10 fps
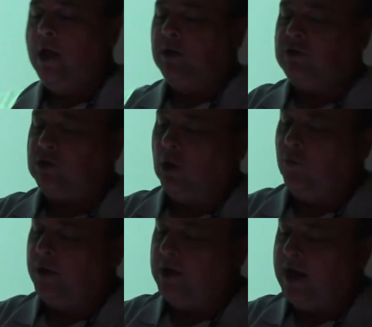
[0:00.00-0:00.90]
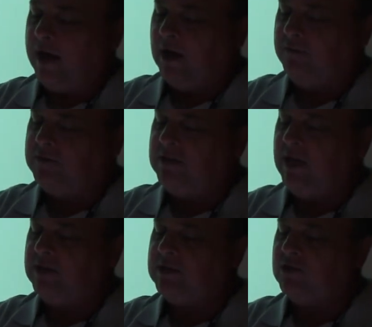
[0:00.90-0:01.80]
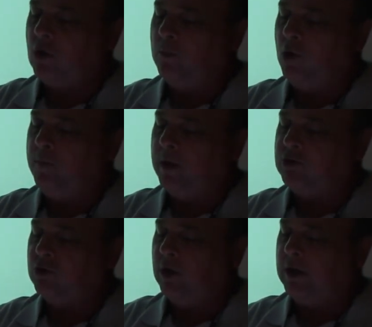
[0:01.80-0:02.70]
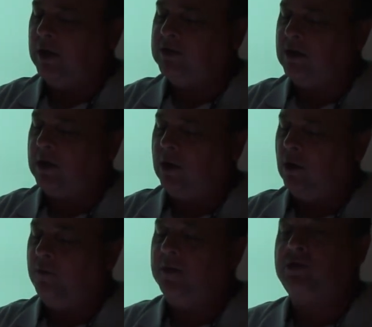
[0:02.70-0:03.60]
So the -6 is our Bluebell truck. It's going to go to this